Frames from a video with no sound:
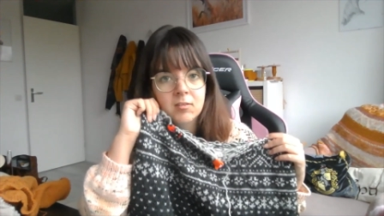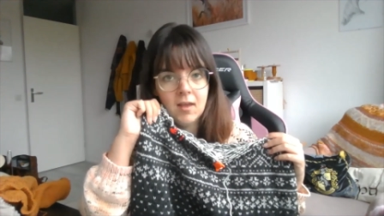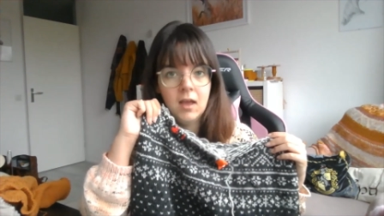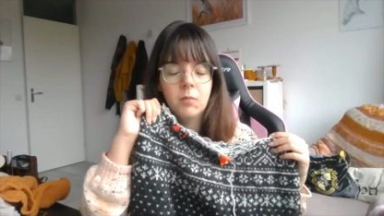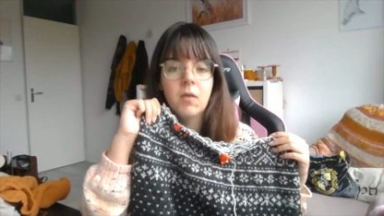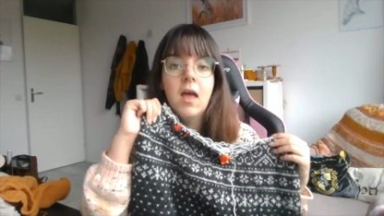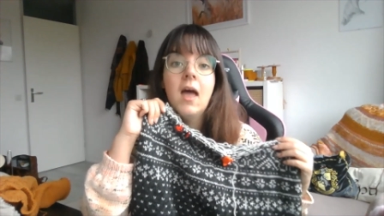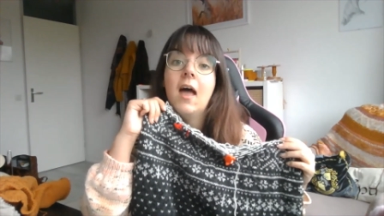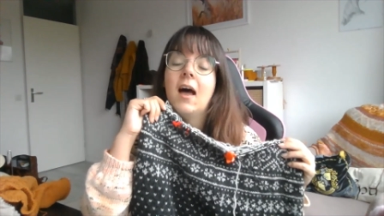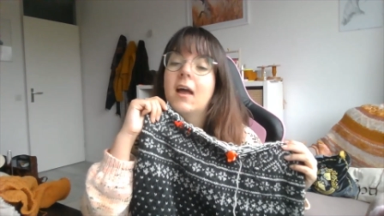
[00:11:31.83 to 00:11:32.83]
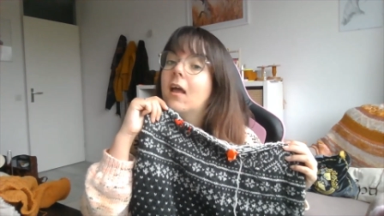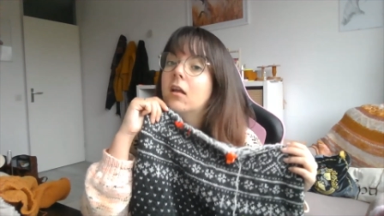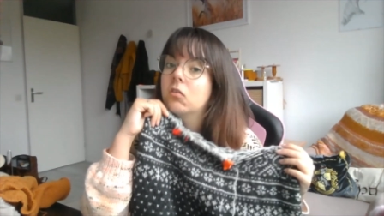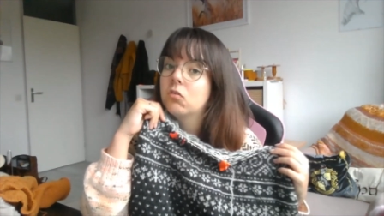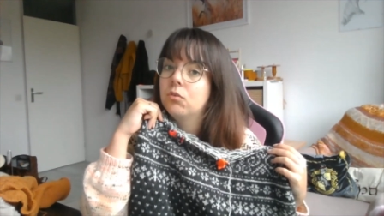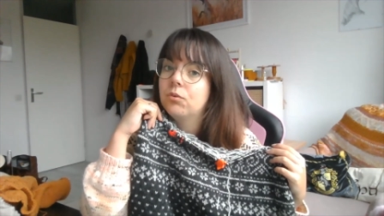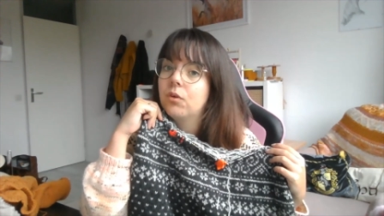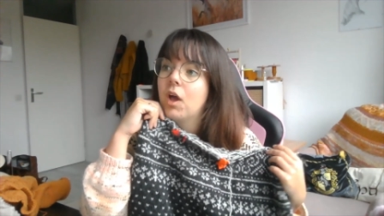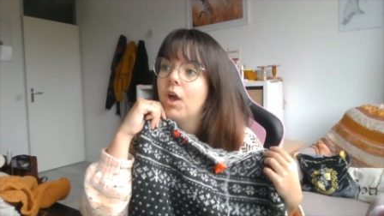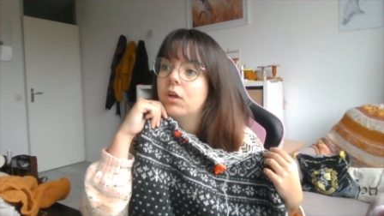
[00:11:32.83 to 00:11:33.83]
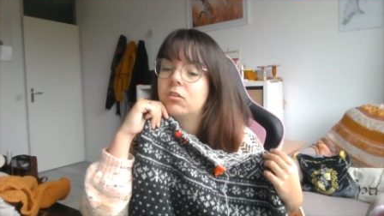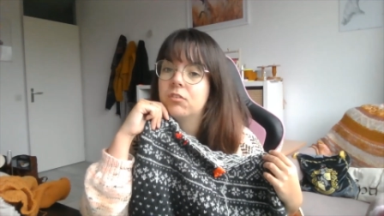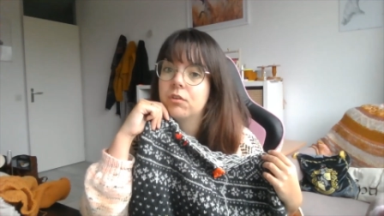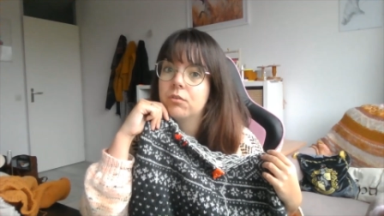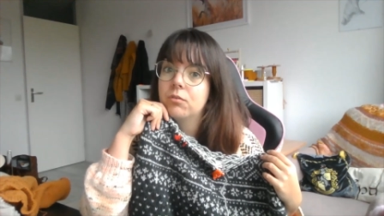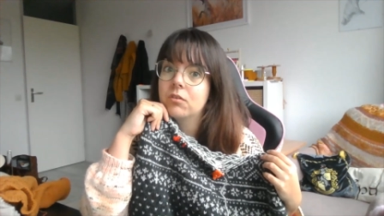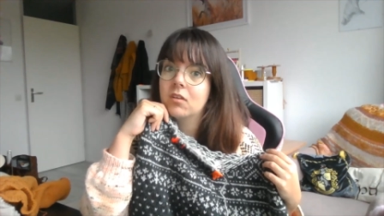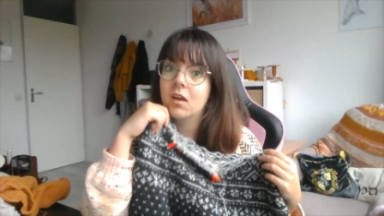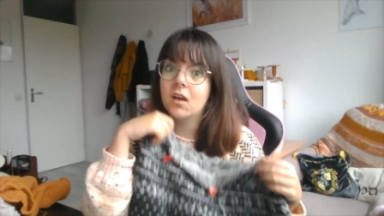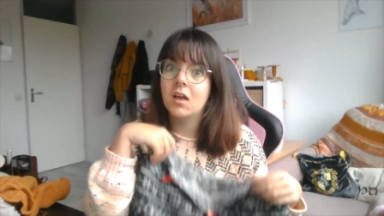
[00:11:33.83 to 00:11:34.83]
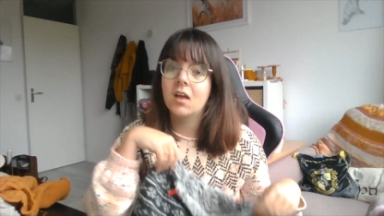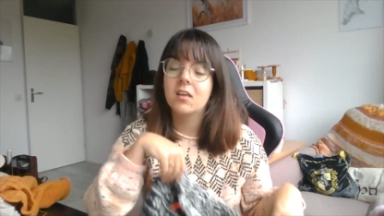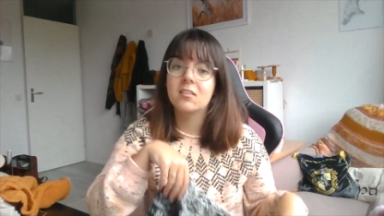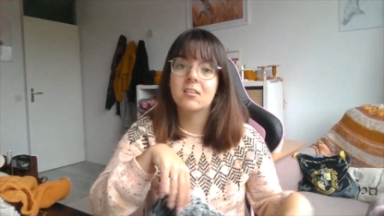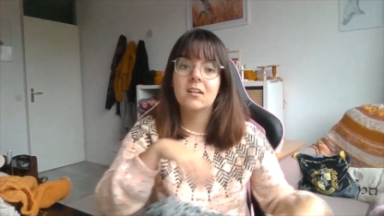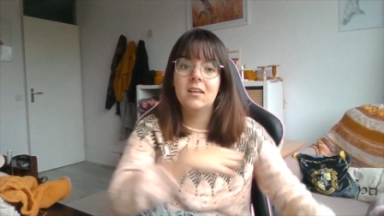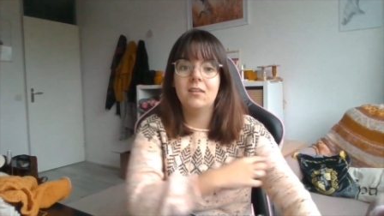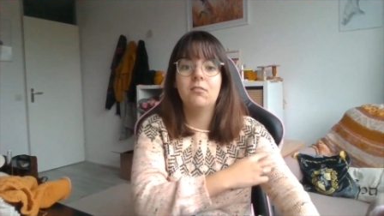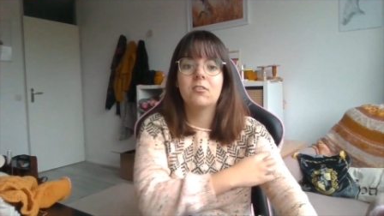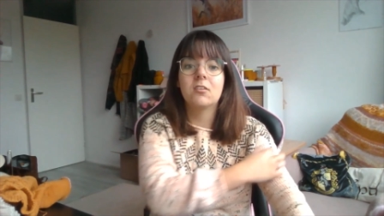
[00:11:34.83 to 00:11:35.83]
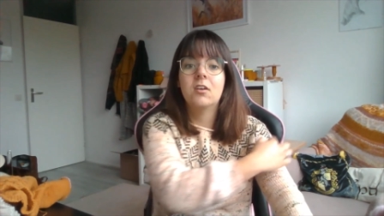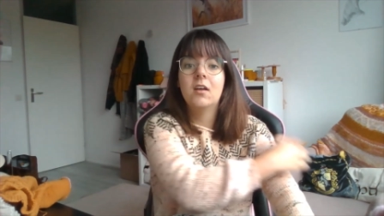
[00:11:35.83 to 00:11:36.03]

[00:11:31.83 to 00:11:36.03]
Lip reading: time I had to sew sleeves,